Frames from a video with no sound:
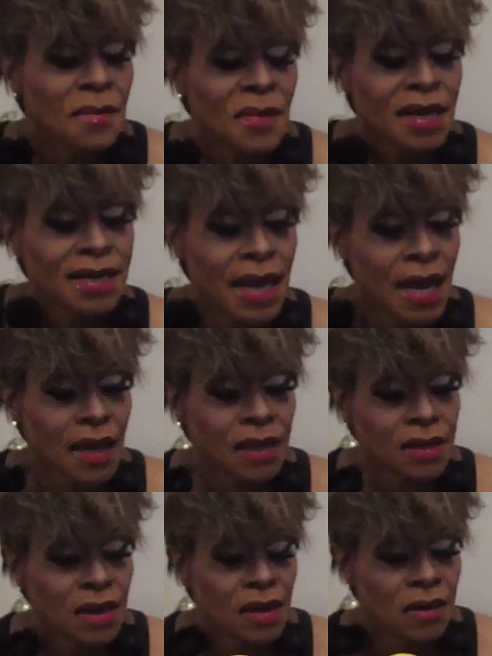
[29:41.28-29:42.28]
My
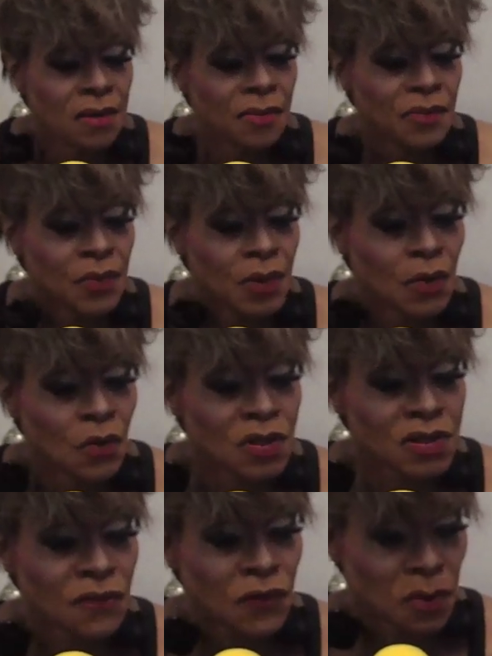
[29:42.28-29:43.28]
dad
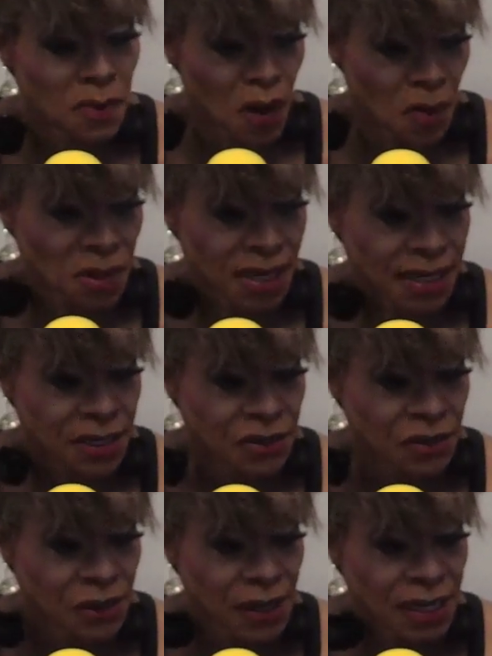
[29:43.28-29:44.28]
was a football
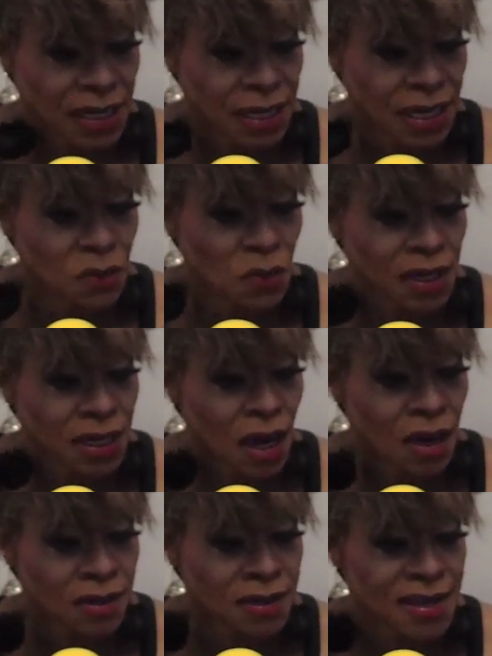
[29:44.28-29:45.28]
player, and he went went
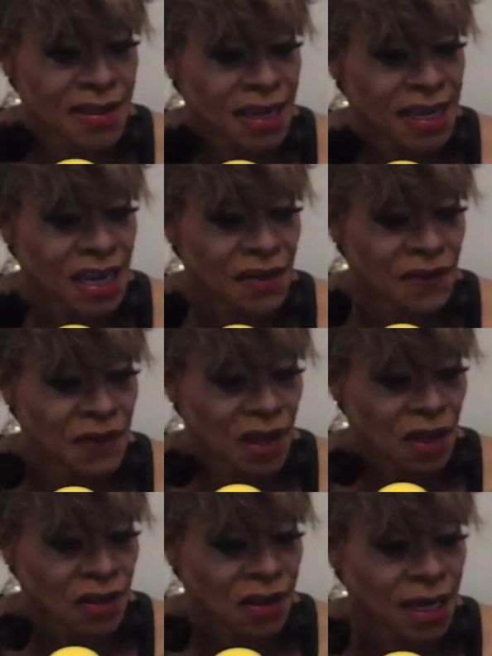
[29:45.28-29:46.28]
on to the
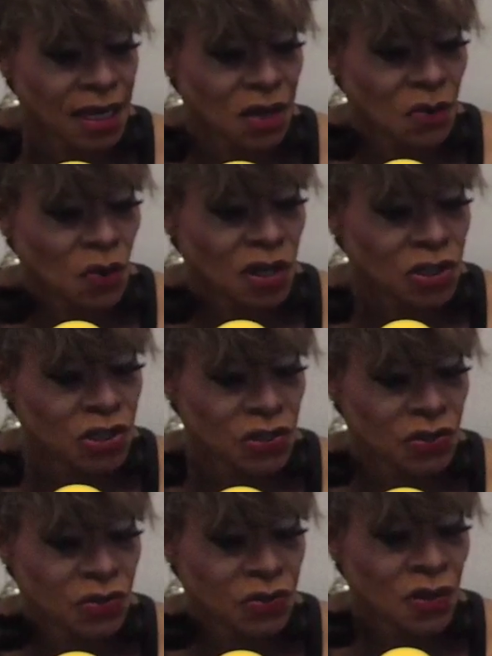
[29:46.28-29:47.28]
NFL, and he went
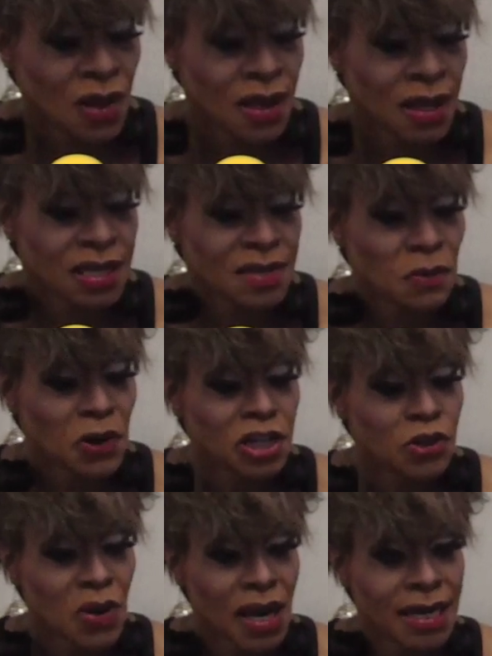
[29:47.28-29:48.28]
to
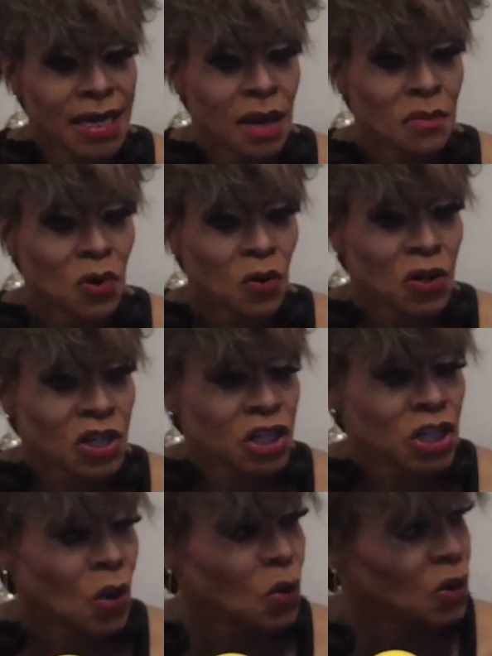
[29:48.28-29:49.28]
spring training and broke his
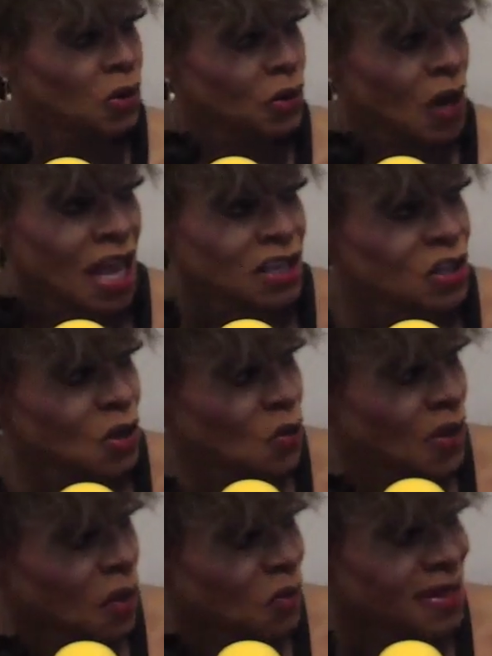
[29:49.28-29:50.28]
shoulder, and
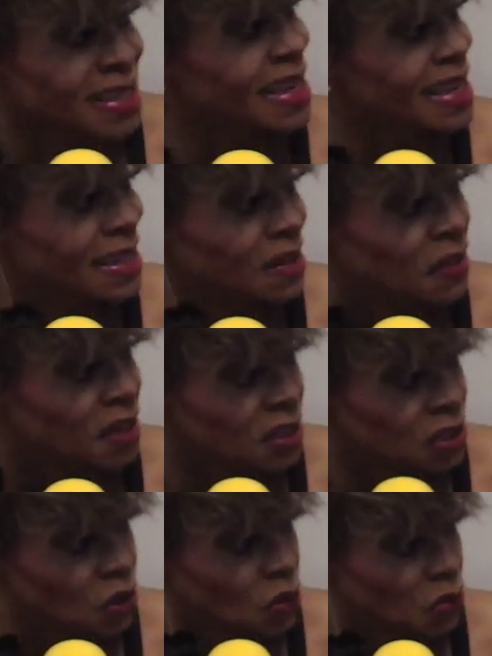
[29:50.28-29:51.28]
so that was the end of
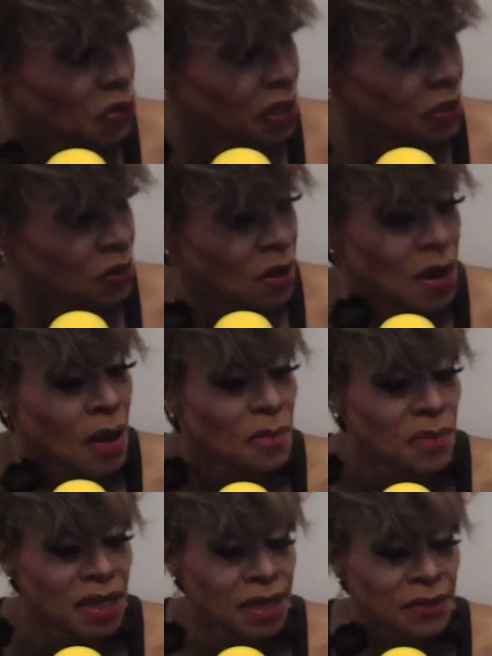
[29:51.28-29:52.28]
his career.
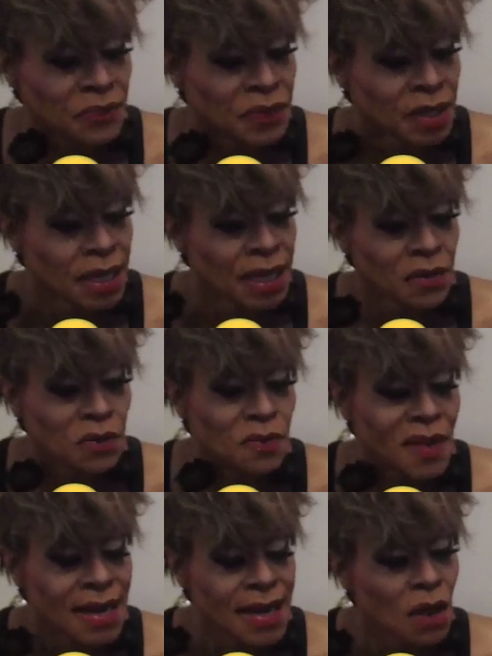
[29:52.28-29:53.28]
But
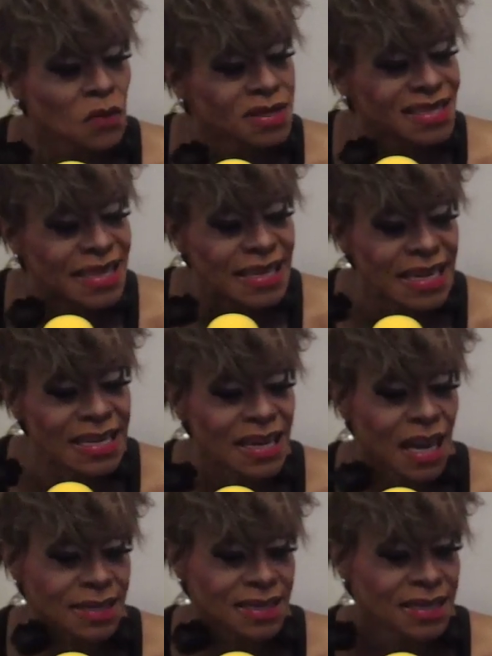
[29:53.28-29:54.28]
my dad was the
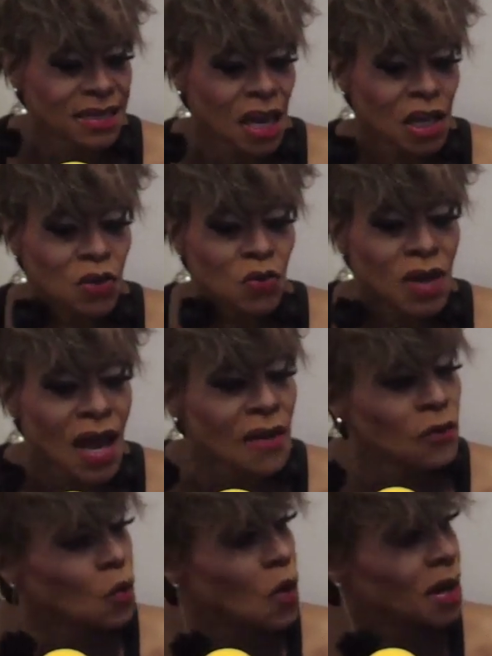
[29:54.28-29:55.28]
nicest guy you'd
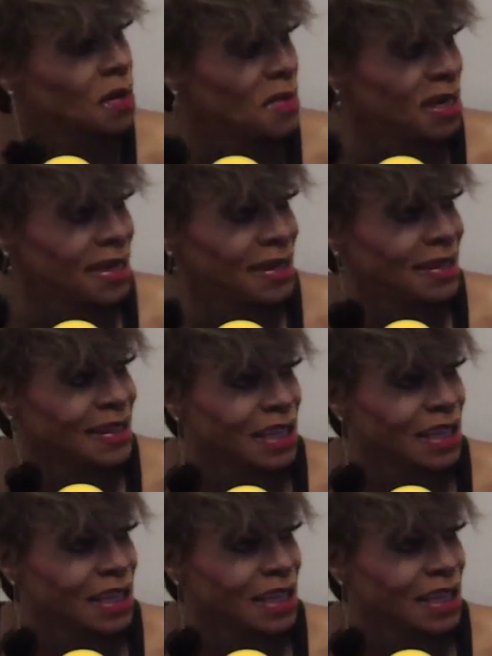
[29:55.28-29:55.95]
ever want to meet.